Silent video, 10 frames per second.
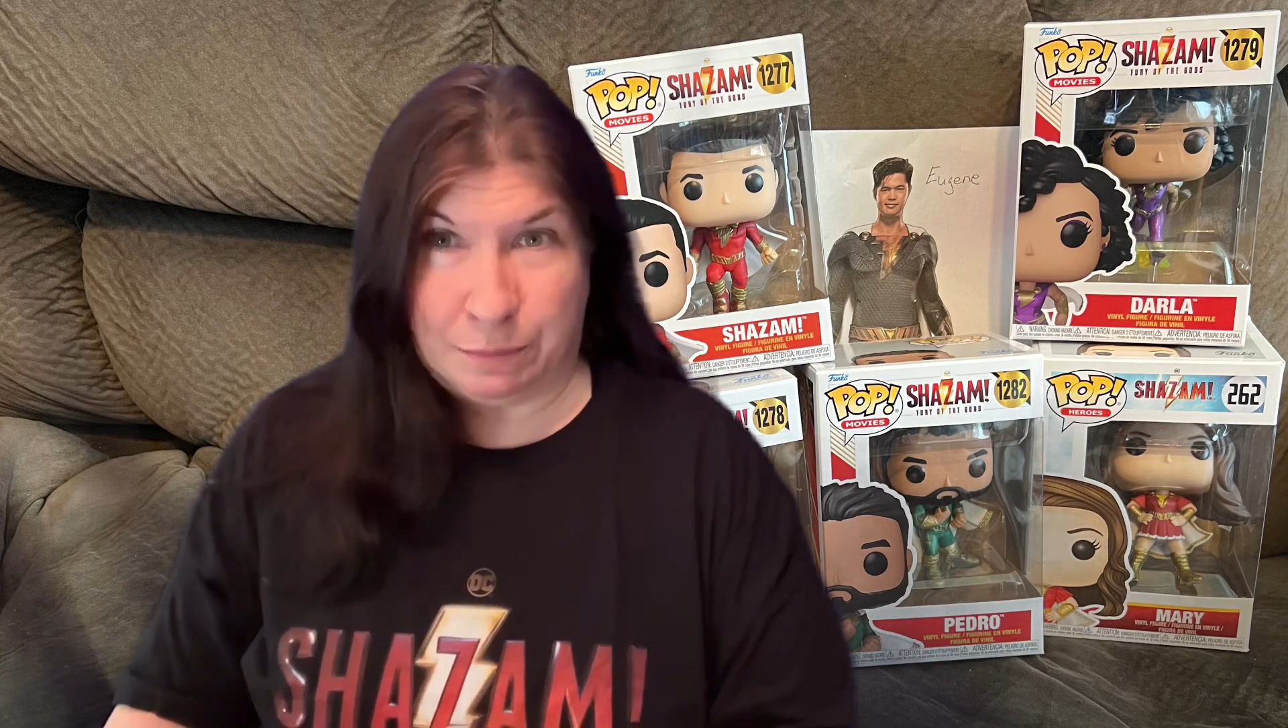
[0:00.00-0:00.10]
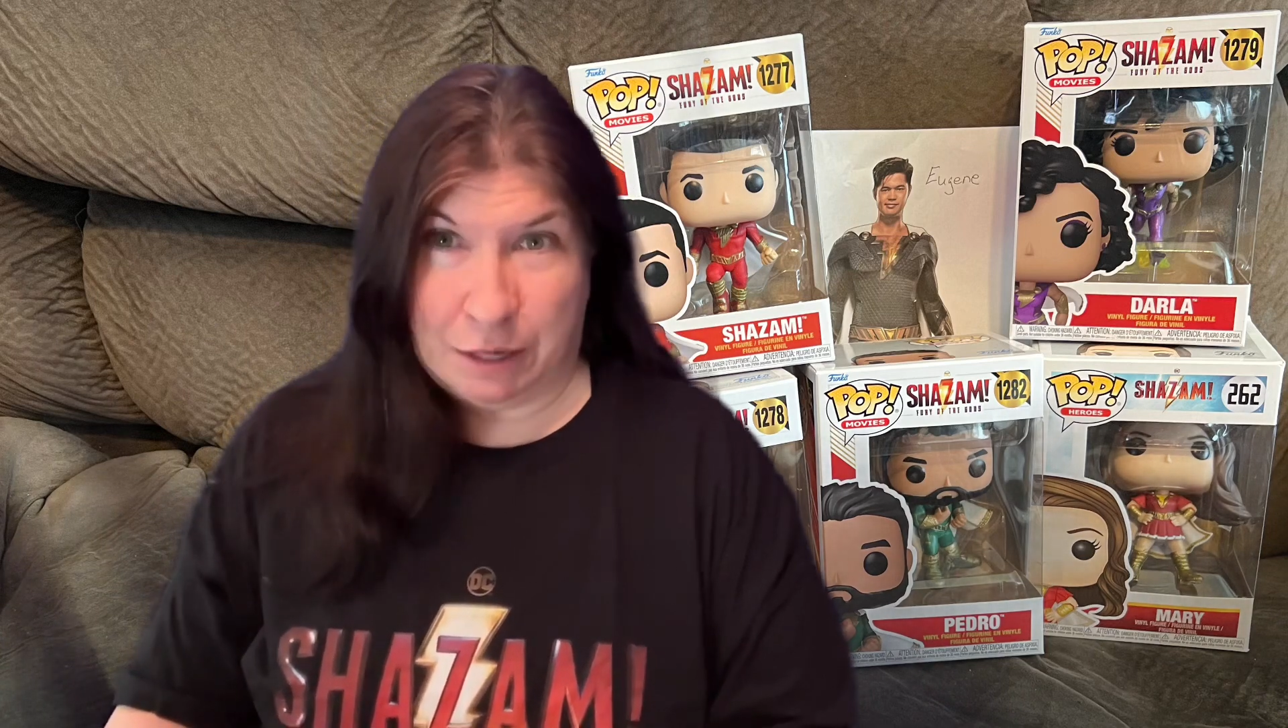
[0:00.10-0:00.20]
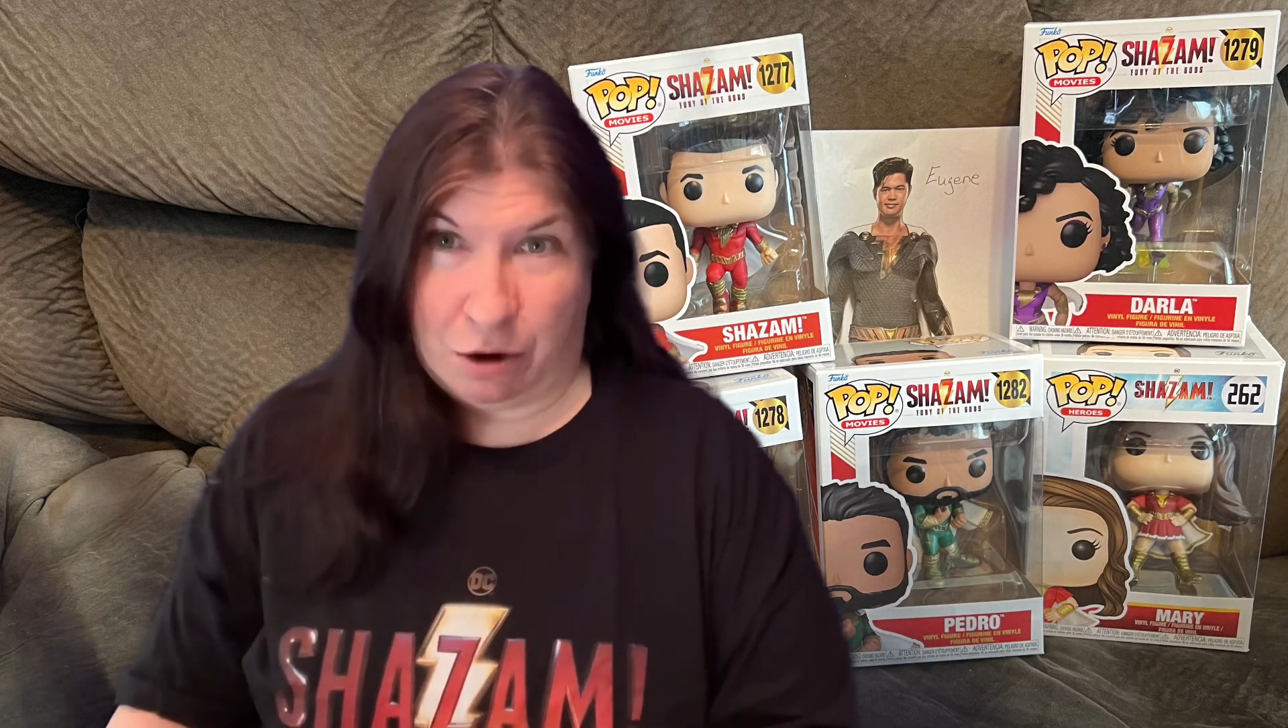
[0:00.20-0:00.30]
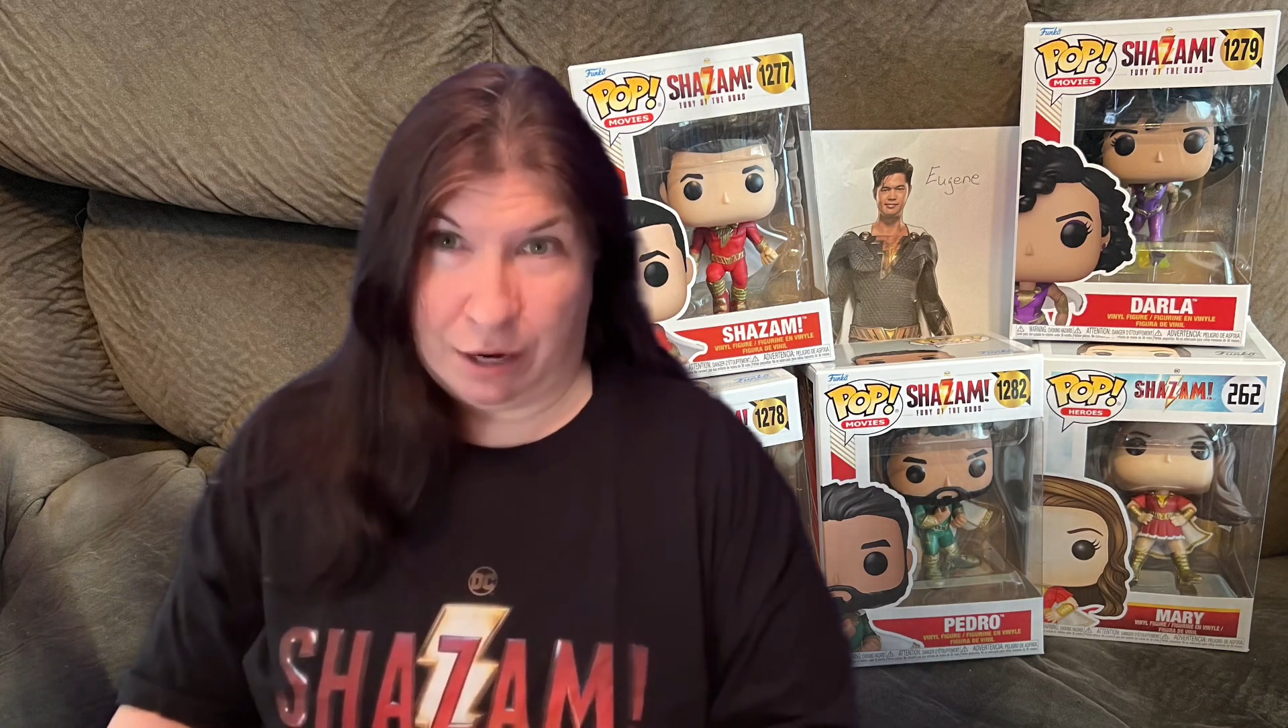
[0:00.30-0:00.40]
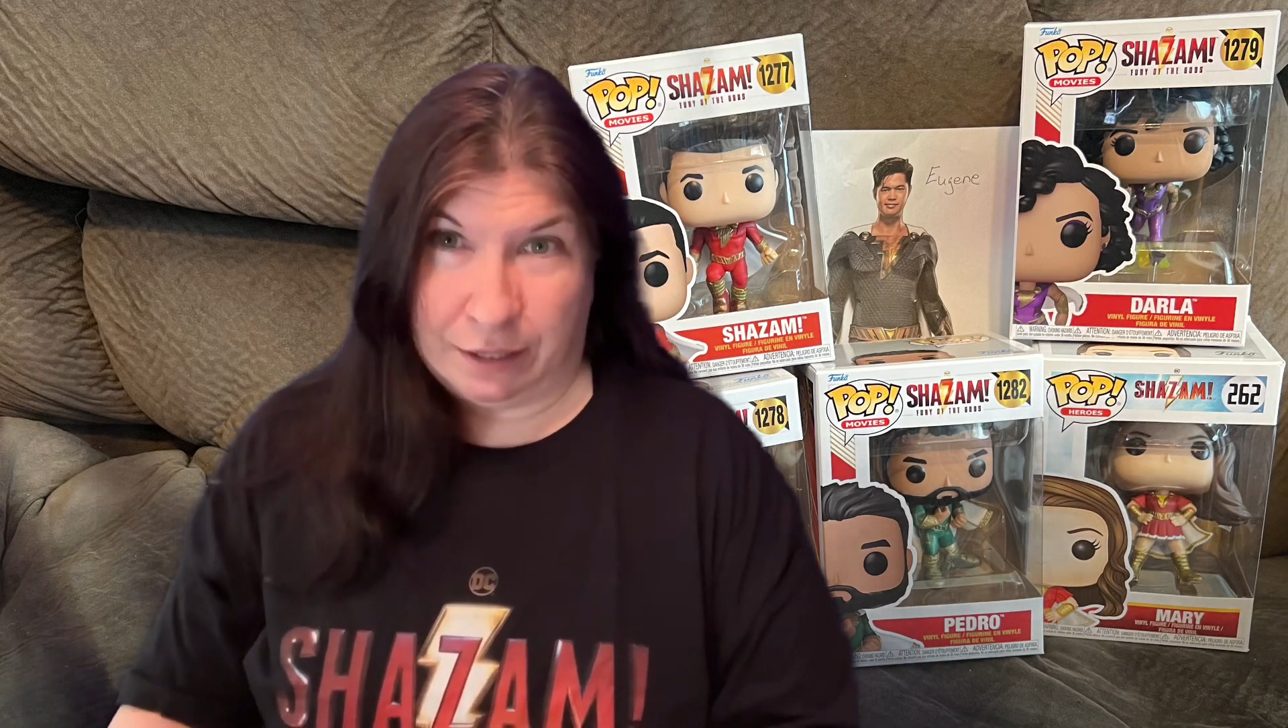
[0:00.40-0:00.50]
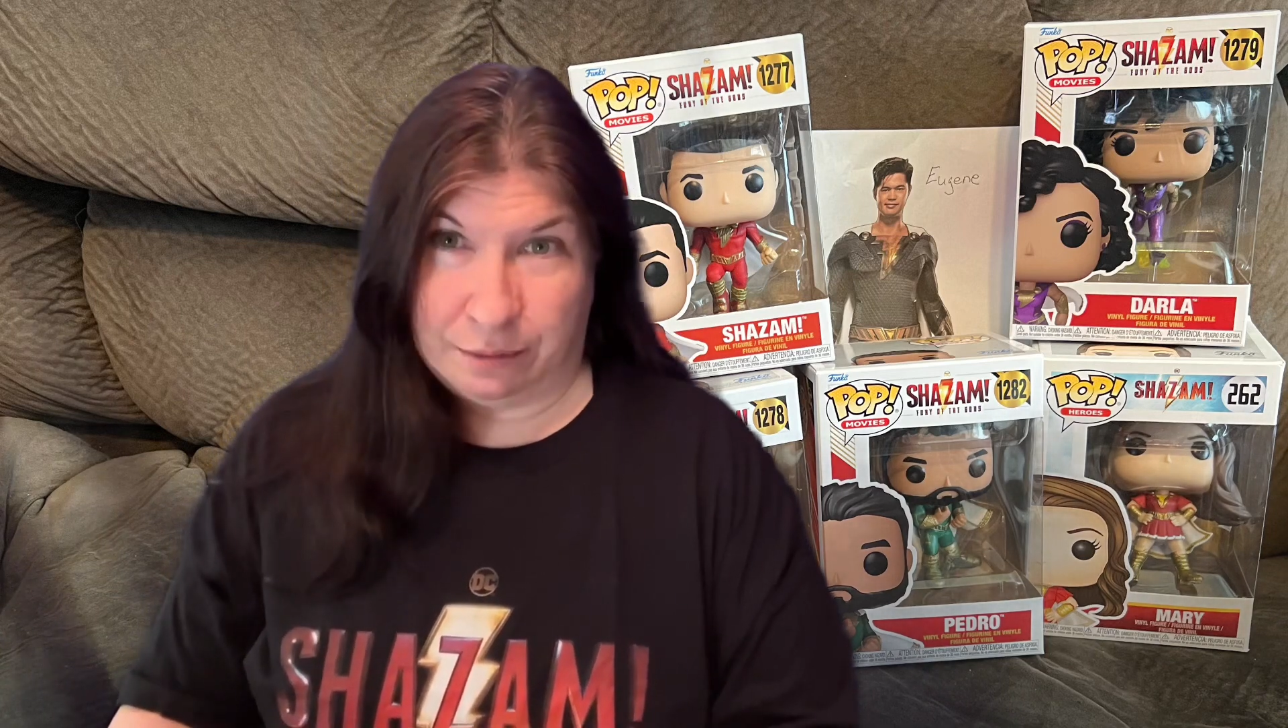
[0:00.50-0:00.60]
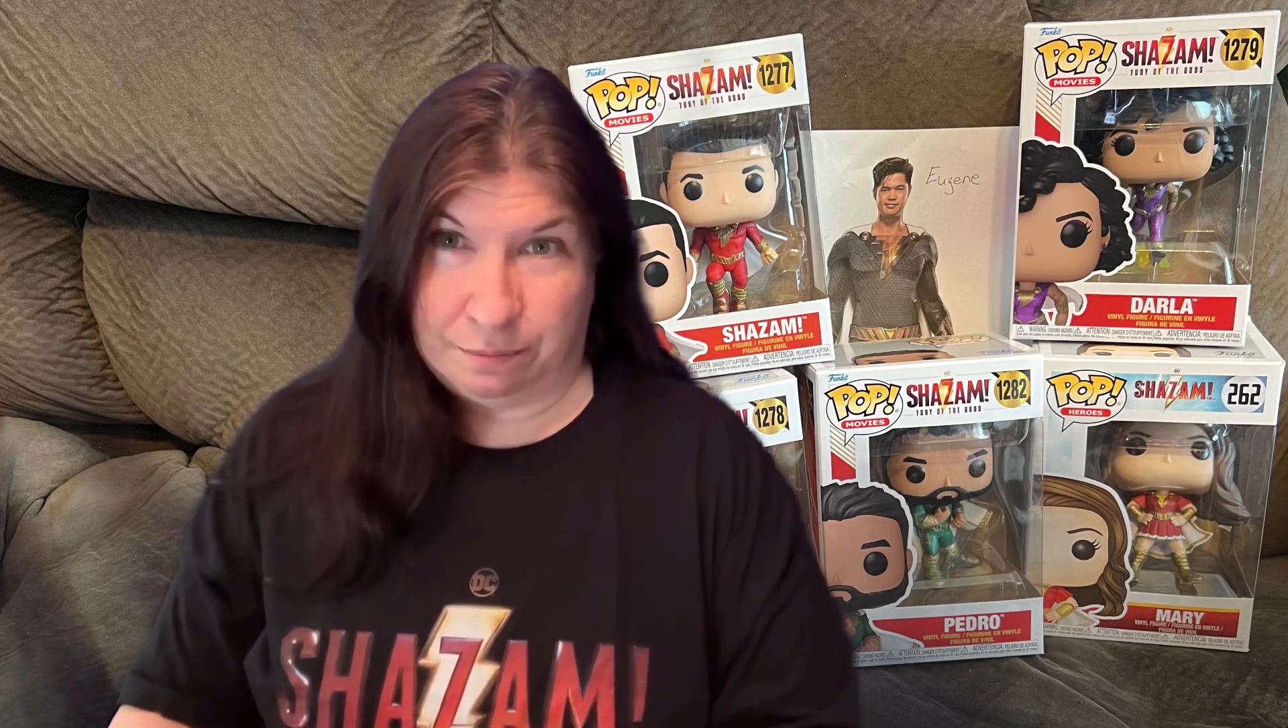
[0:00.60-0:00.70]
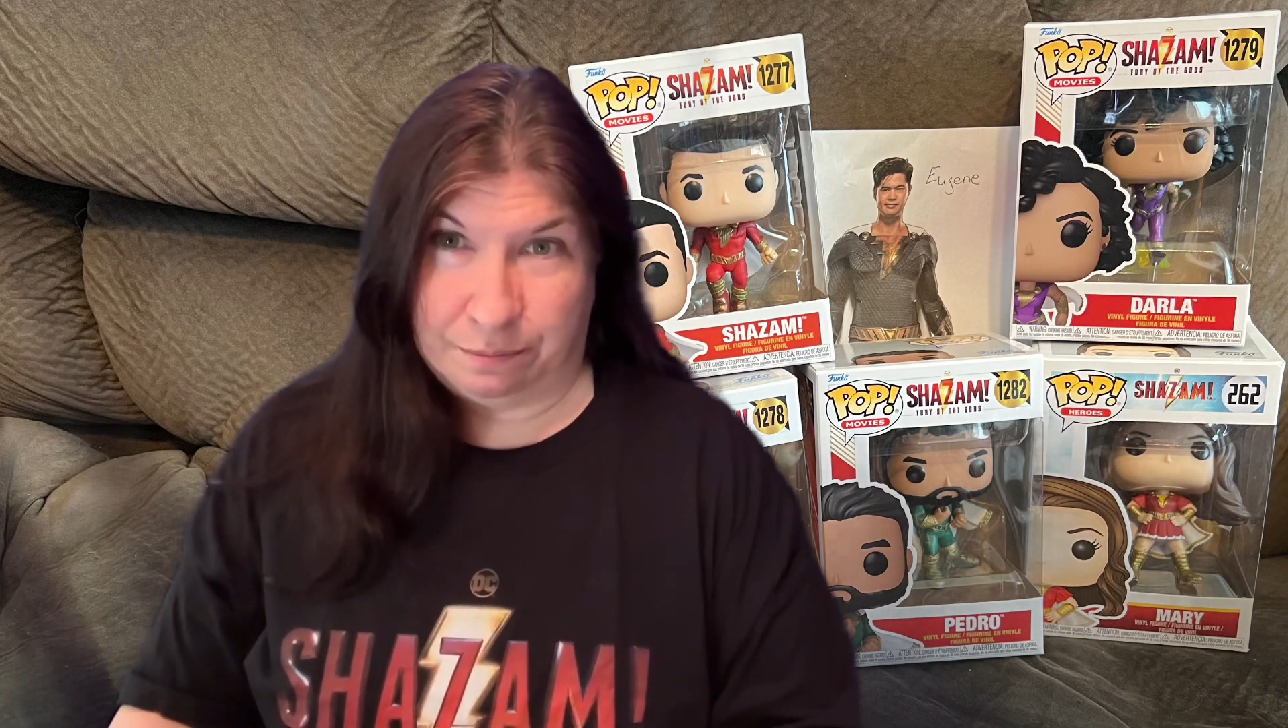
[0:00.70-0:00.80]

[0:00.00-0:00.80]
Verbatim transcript: be kind.